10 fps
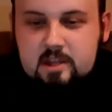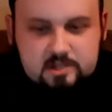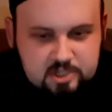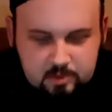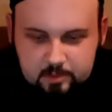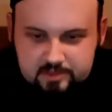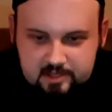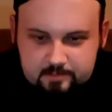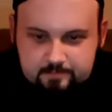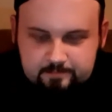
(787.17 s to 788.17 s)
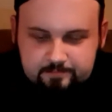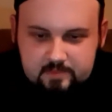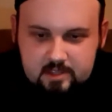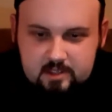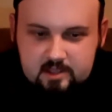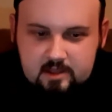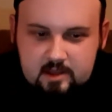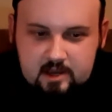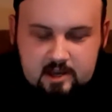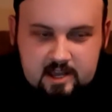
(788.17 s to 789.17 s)
2-0'd them.
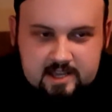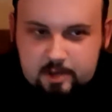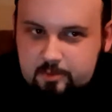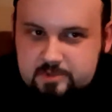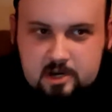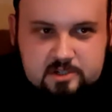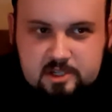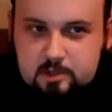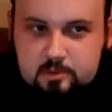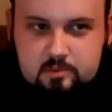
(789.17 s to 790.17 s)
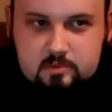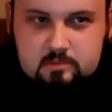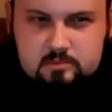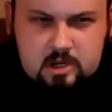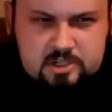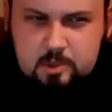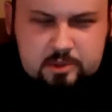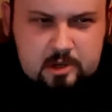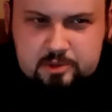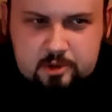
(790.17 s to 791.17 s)
I killed them turn 2. Turn 2 or
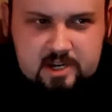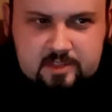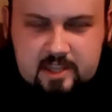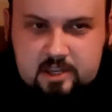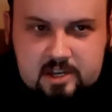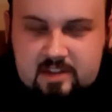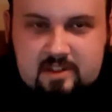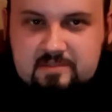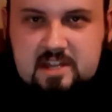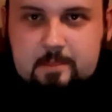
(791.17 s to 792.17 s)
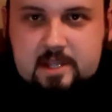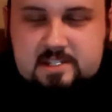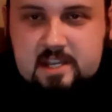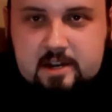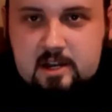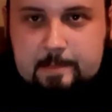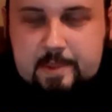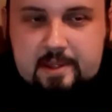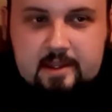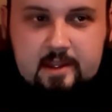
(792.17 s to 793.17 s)
turn 3, they didn't even have time to get set up.
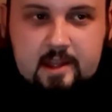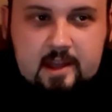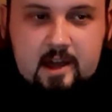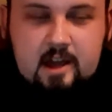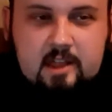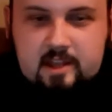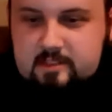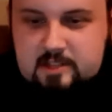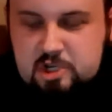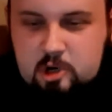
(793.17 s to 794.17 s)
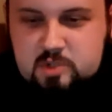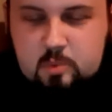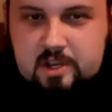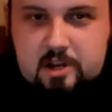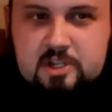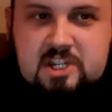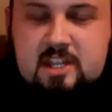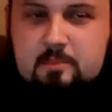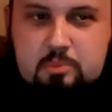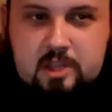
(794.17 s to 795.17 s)
They charged 1
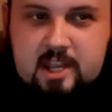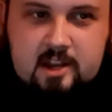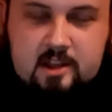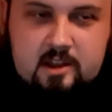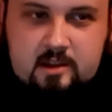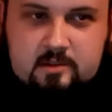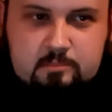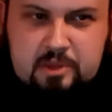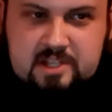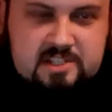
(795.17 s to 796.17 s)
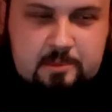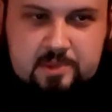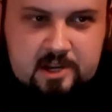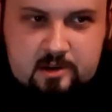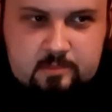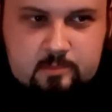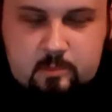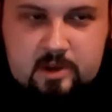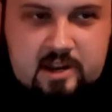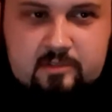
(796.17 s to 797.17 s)
energy, played something or
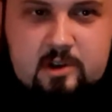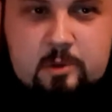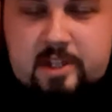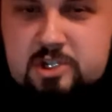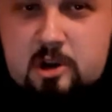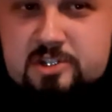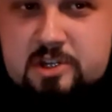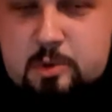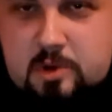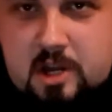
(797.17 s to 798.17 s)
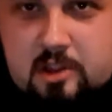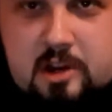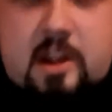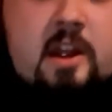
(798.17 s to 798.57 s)
whatever, or they charged a dual color.